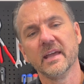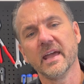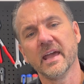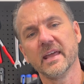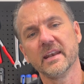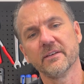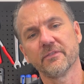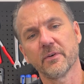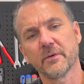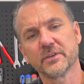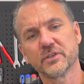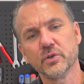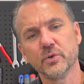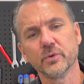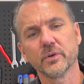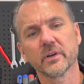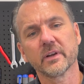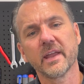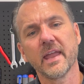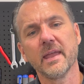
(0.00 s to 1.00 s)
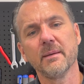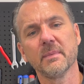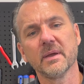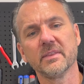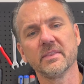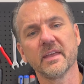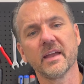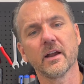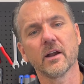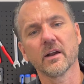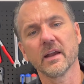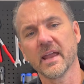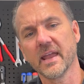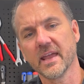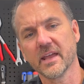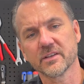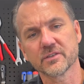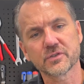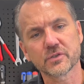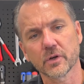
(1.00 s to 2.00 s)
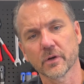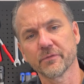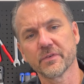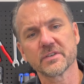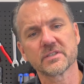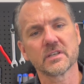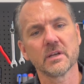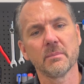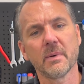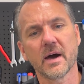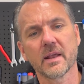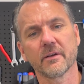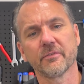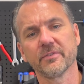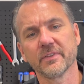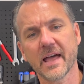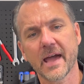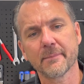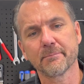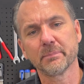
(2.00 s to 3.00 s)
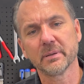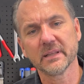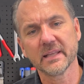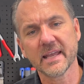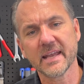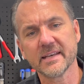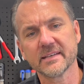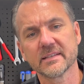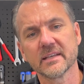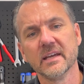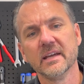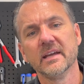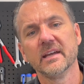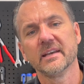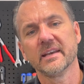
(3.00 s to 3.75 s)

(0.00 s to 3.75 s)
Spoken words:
And if a tuner came in there and surfaced them on a flat plate,